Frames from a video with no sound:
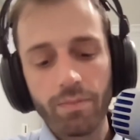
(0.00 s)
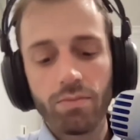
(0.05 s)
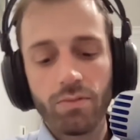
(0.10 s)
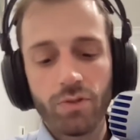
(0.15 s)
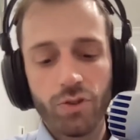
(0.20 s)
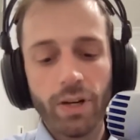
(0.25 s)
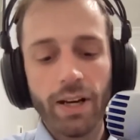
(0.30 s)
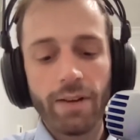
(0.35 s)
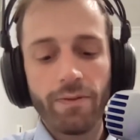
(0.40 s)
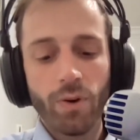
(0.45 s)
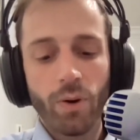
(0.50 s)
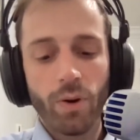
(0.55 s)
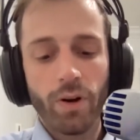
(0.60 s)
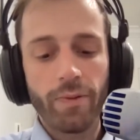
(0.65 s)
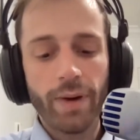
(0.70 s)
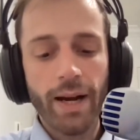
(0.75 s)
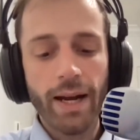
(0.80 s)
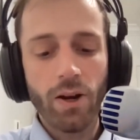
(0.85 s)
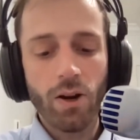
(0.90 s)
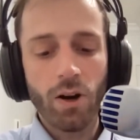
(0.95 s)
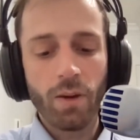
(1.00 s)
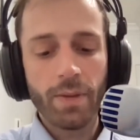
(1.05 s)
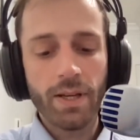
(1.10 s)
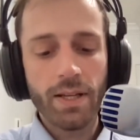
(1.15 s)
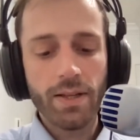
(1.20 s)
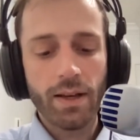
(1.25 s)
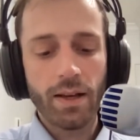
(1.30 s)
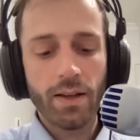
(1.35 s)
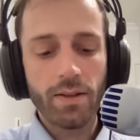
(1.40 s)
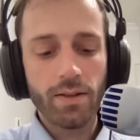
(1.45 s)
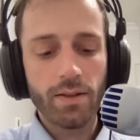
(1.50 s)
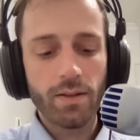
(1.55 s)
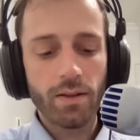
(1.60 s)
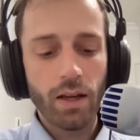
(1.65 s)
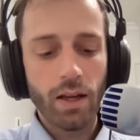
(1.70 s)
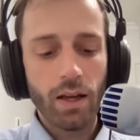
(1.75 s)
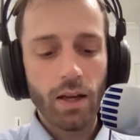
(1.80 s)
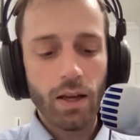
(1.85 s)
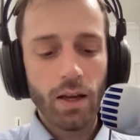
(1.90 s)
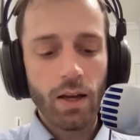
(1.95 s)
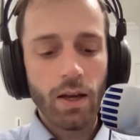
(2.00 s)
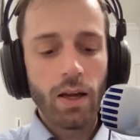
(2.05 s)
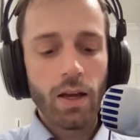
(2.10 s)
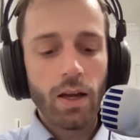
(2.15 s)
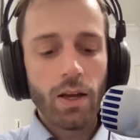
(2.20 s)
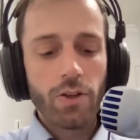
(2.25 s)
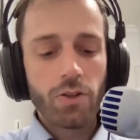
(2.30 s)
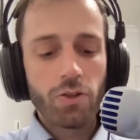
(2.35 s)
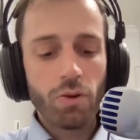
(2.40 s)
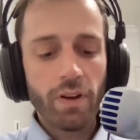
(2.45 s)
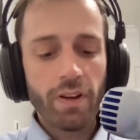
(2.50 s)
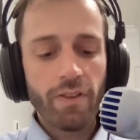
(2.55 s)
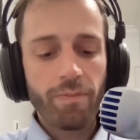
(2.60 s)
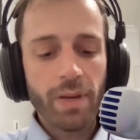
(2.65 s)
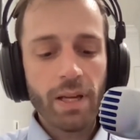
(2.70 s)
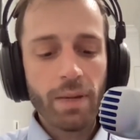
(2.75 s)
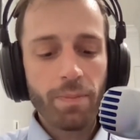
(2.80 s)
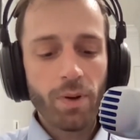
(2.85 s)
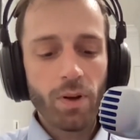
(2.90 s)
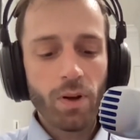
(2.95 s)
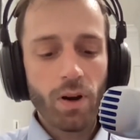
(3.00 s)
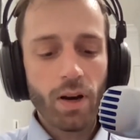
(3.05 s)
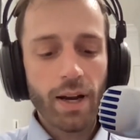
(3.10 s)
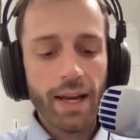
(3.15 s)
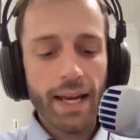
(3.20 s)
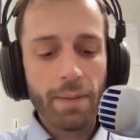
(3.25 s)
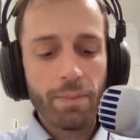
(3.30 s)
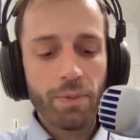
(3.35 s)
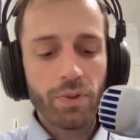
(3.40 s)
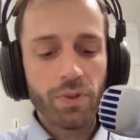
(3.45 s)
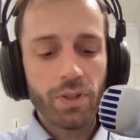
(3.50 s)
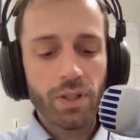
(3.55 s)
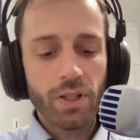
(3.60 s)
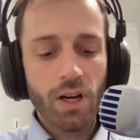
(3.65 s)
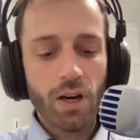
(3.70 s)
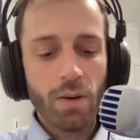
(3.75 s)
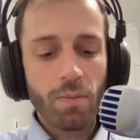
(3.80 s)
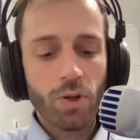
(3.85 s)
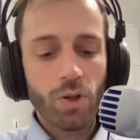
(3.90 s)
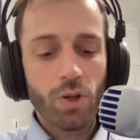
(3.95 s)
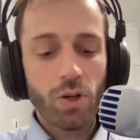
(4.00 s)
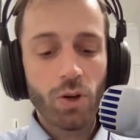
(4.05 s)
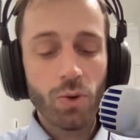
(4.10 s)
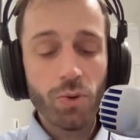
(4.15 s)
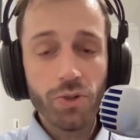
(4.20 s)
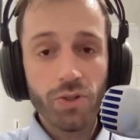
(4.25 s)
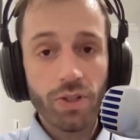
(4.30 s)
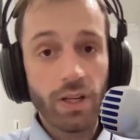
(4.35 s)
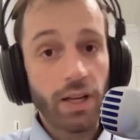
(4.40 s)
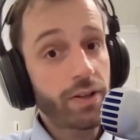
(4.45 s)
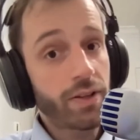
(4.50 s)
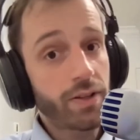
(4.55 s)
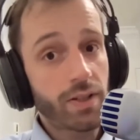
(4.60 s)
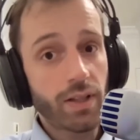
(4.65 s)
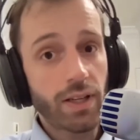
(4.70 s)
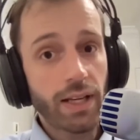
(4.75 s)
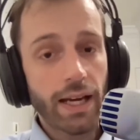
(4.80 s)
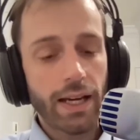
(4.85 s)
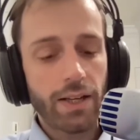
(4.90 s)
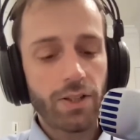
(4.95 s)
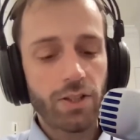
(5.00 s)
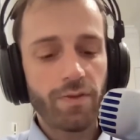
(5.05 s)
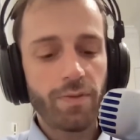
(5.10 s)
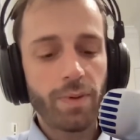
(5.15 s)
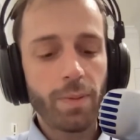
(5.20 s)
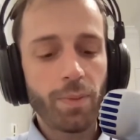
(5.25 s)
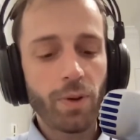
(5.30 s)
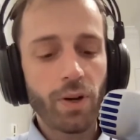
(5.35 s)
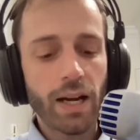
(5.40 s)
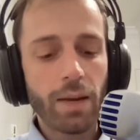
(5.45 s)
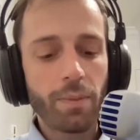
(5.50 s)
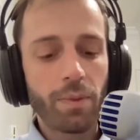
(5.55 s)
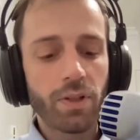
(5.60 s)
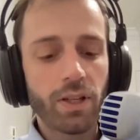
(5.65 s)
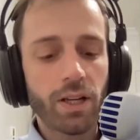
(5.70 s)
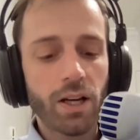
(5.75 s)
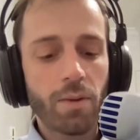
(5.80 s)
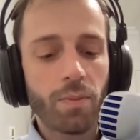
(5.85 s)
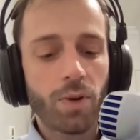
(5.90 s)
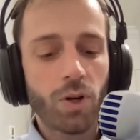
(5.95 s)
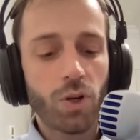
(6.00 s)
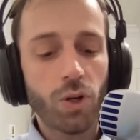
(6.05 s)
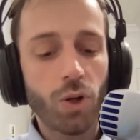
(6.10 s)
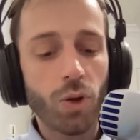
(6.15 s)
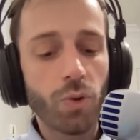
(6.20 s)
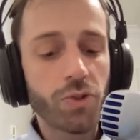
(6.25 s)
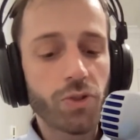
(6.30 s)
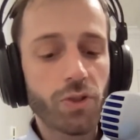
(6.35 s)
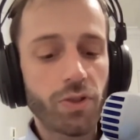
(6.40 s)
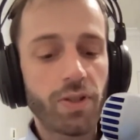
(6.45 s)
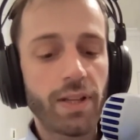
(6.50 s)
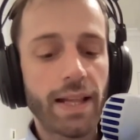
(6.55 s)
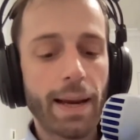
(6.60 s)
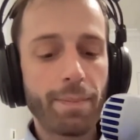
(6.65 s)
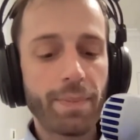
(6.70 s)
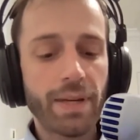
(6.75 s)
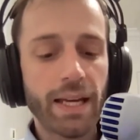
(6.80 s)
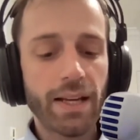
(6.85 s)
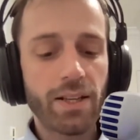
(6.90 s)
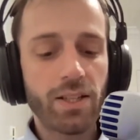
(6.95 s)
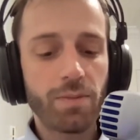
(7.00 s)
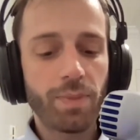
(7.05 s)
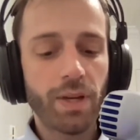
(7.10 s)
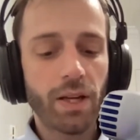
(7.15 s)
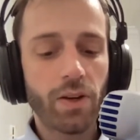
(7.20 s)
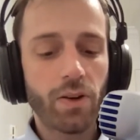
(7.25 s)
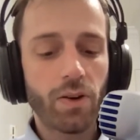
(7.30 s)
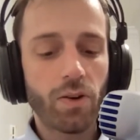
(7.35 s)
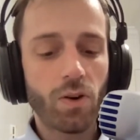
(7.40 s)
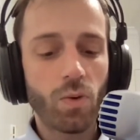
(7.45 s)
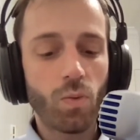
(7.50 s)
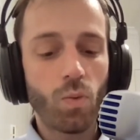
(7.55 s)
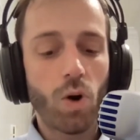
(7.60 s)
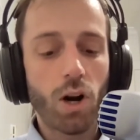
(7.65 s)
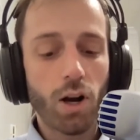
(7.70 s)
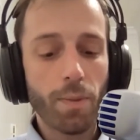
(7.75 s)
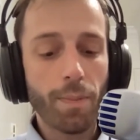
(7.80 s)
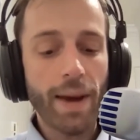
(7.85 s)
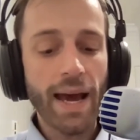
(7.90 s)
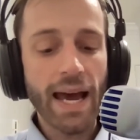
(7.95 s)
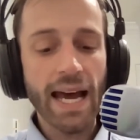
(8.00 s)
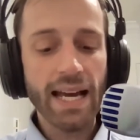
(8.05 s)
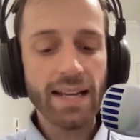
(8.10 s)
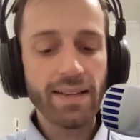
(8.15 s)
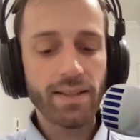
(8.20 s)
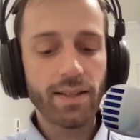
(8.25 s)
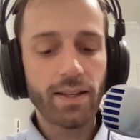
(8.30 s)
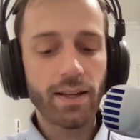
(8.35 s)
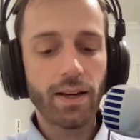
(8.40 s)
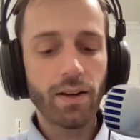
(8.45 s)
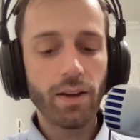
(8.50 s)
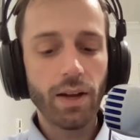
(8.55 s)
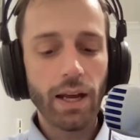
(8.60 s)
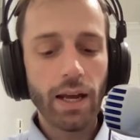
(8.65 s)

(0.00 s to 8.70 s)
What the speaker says: Straightforward, right? Common sense. So if people are able to come closer, now here's the catch, if people are able to come closer to that PA speaker or walk past it,